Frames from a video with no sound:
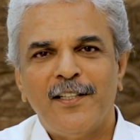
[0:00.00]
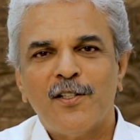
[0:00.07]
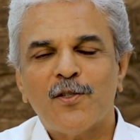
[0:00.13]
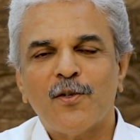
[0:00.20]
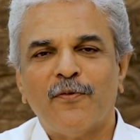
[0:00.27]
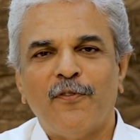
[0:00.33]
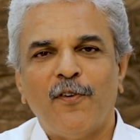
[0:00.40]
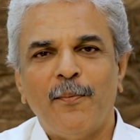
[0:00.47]

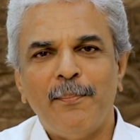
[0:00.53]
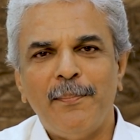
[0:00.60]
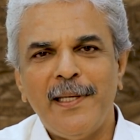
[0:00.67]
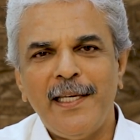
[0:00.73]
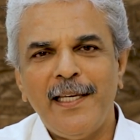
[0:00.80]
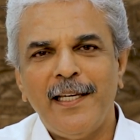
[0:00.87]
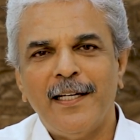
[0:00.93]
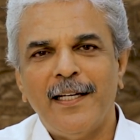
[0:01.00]
So for
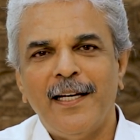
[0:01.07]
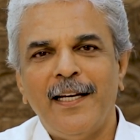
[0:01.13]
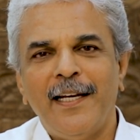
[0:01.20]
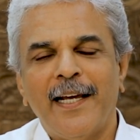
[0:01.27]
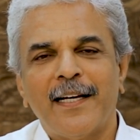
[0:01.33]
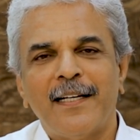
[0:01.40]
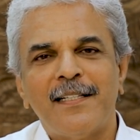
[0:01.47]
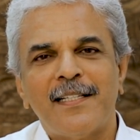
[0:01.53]
me,
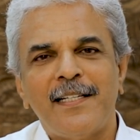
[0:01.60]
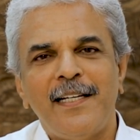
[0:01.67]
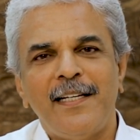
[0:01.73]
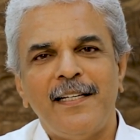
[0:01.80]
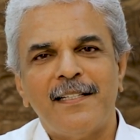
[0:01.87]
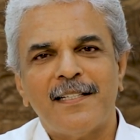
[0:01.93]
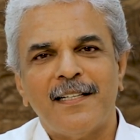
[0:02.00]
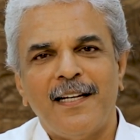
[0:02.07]

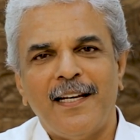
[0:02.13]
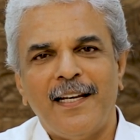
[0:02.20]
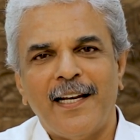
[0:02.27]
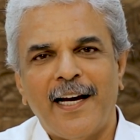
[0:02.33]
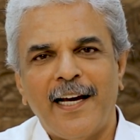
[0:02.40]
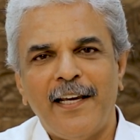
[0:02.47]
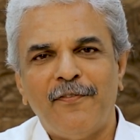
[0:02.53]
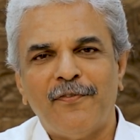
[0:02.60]
legacy is a
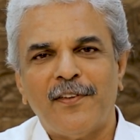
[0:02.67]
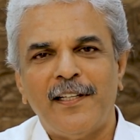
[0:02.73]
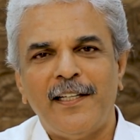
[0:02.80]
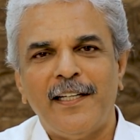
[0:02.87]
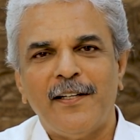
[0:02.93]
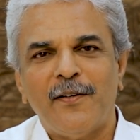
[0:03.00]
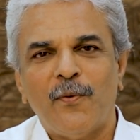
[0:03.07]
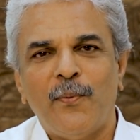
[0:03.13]
life
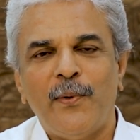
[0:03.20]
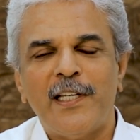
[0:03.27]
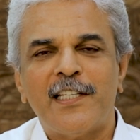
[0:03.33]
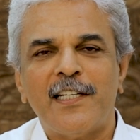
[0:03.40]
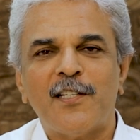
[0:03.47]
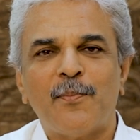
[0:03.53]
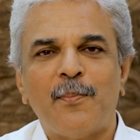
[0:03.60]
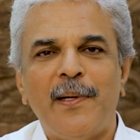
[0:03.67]
thing which
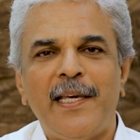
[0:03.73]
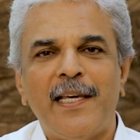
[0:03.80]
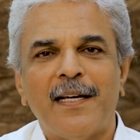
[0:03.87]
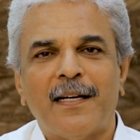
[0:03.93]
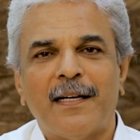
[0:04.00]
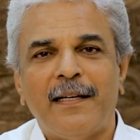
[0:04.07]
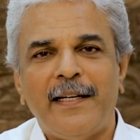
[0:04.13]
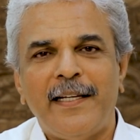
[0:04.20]
is being
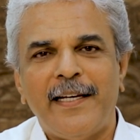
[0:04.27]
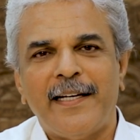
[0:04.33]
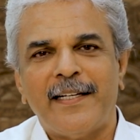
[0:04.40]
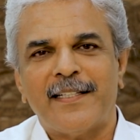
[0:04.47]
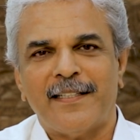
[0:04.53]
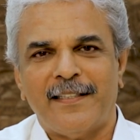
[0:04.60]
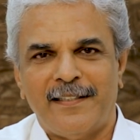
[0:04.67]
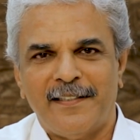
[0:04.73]

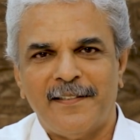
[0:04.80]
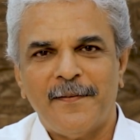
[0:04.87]
created.